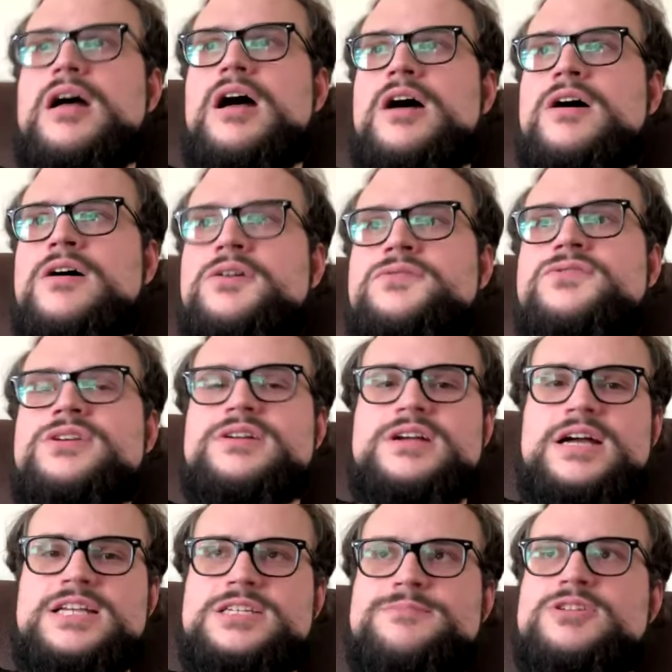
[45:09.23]
of their
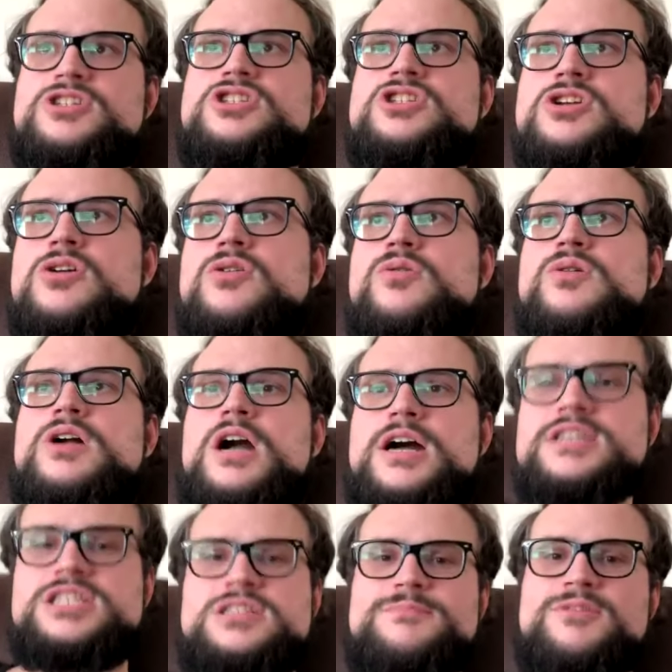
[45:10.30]
customers, so
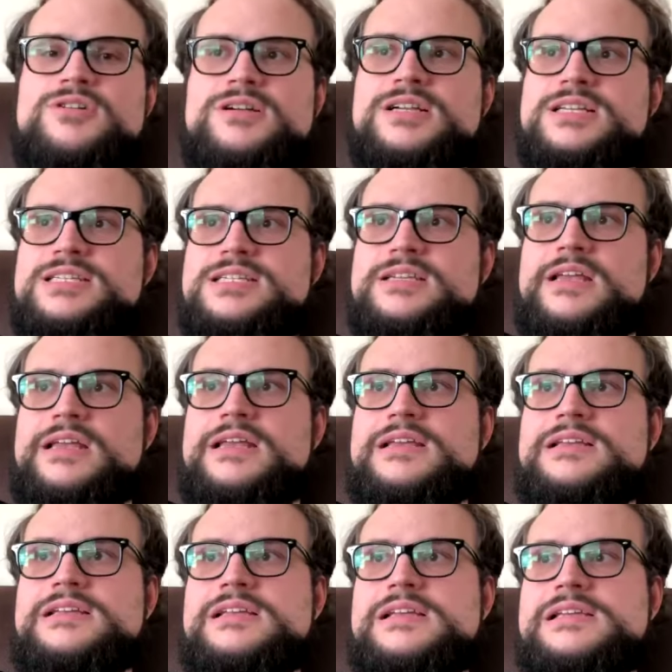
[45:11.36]
customer ex-
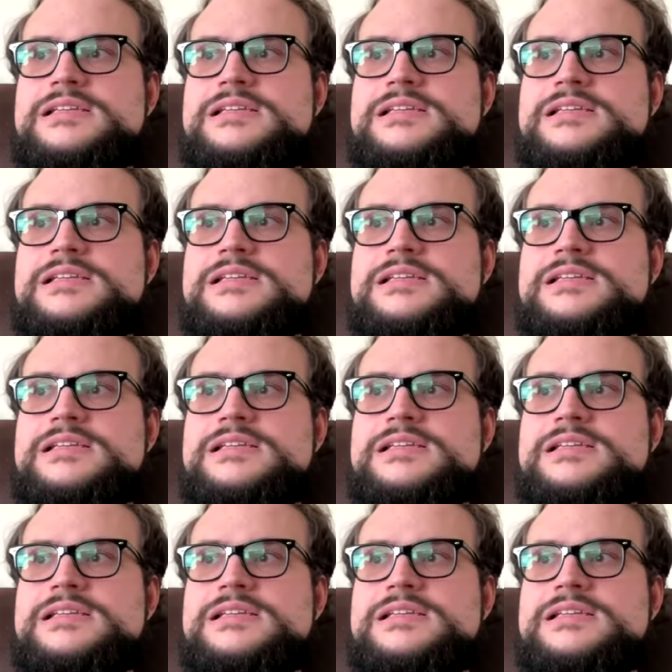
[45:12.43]
uh,